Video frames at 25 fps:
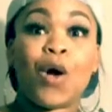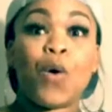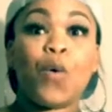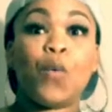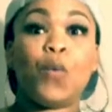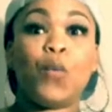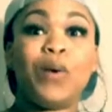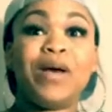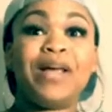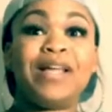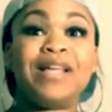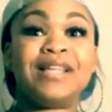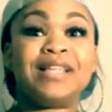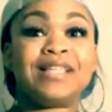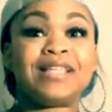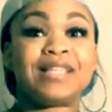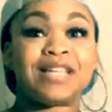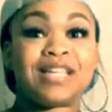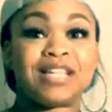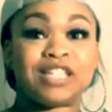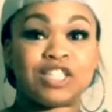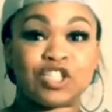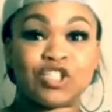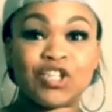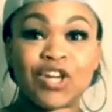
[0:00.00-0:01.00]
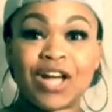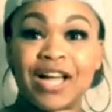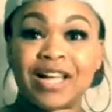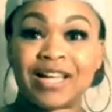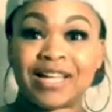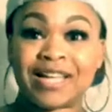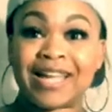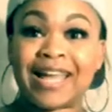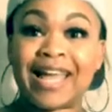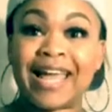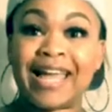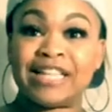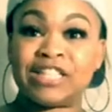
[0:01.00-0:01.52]
with
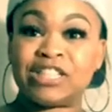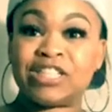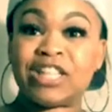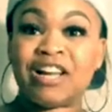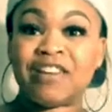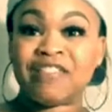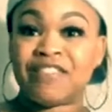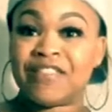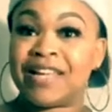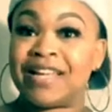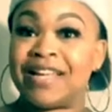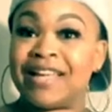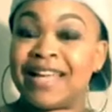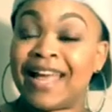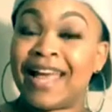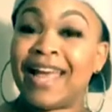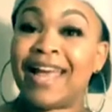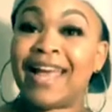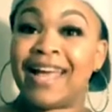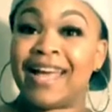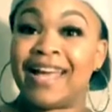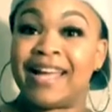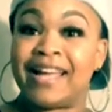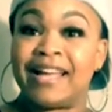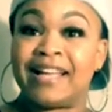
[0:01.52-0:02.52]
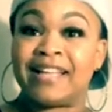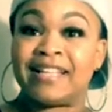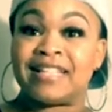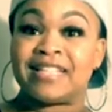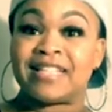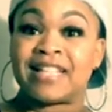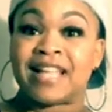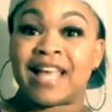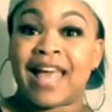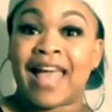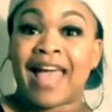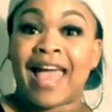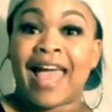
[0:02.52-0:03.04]
contracting HIV and AIDS.
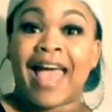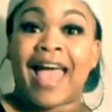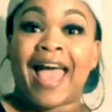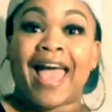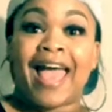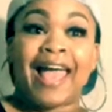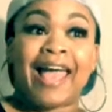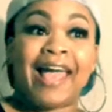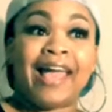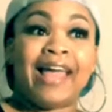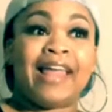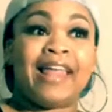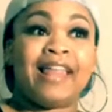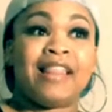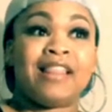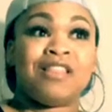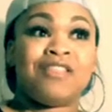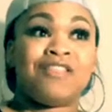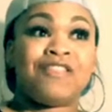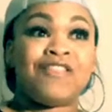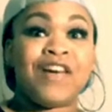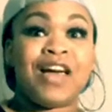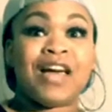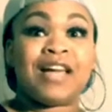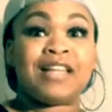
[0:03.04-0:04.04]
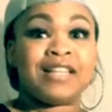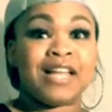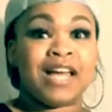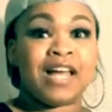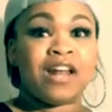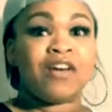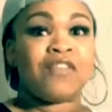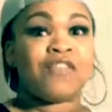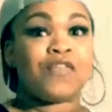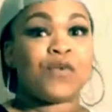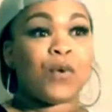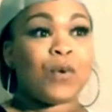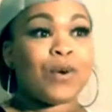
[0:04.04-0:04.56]
And the fact that,
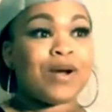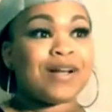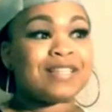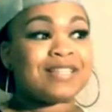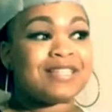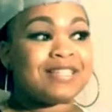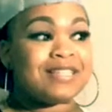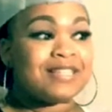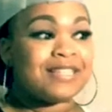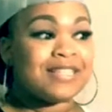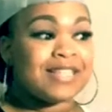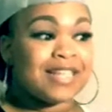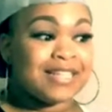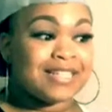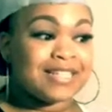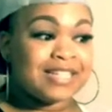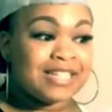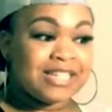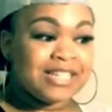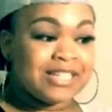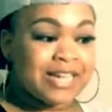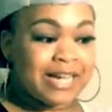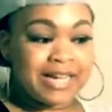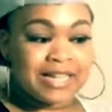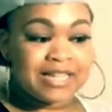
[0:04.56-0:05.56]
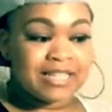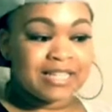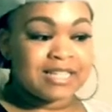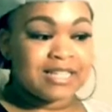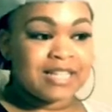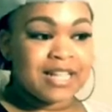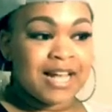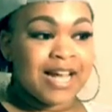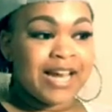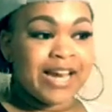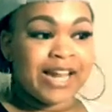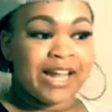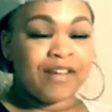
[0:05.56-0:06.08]
of course, in today's
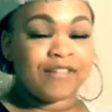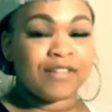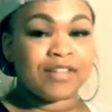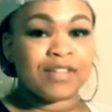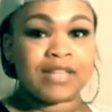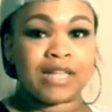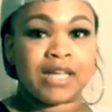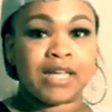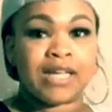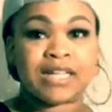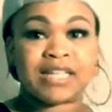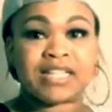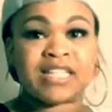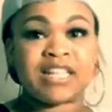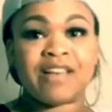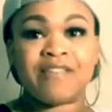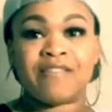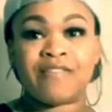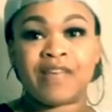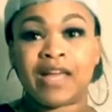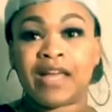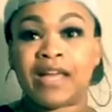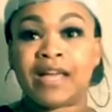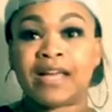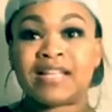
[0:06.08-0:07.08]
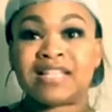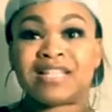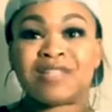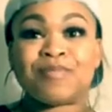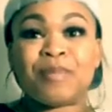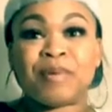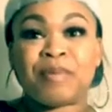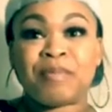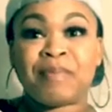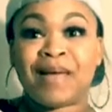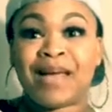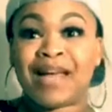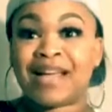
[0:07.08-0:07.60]
society, everything is advanced,
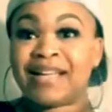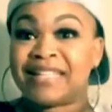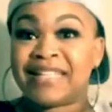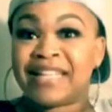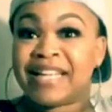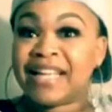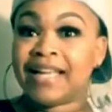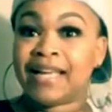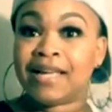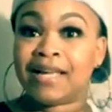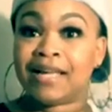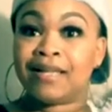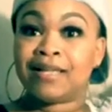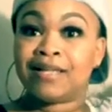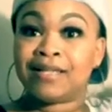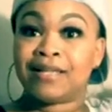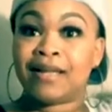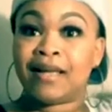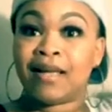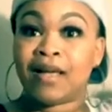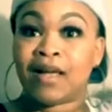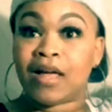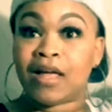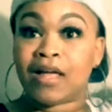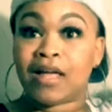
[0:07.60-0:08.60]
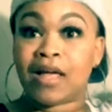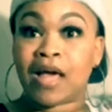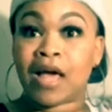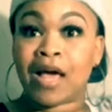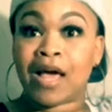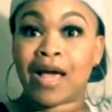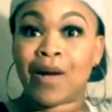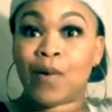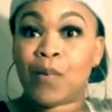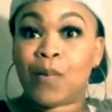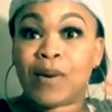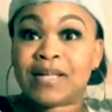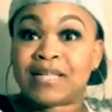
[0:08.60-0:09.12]
but back then,
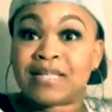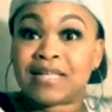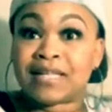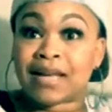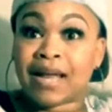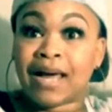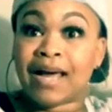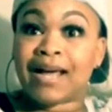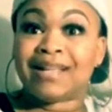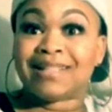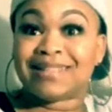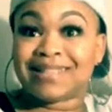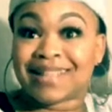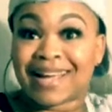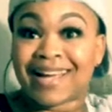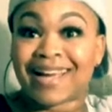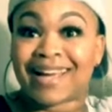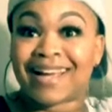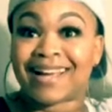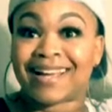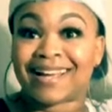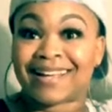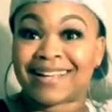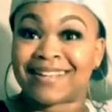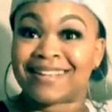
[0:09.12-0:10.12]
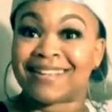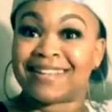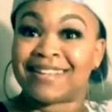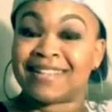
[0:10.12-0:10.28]
it wasn't like that.